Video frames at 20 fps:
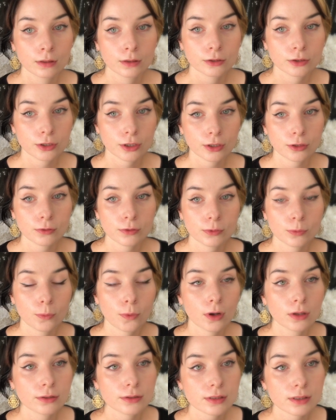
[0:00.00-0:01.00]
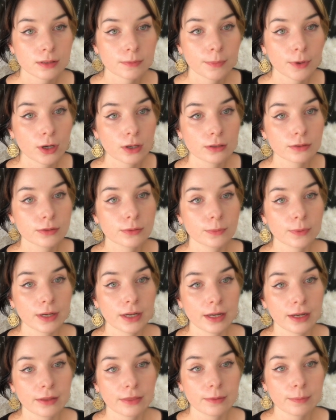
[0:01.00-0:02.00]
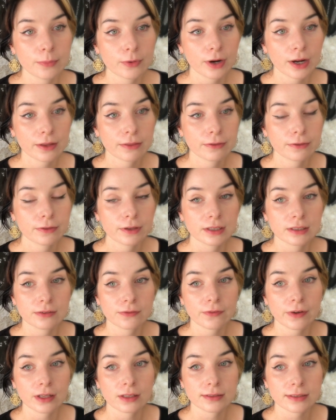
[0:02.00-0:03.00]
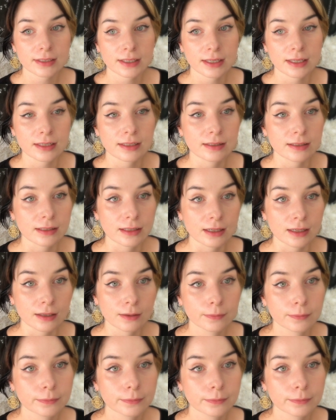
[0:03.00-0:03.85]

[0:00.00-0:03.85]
Choose one spot where the breath is felt easily.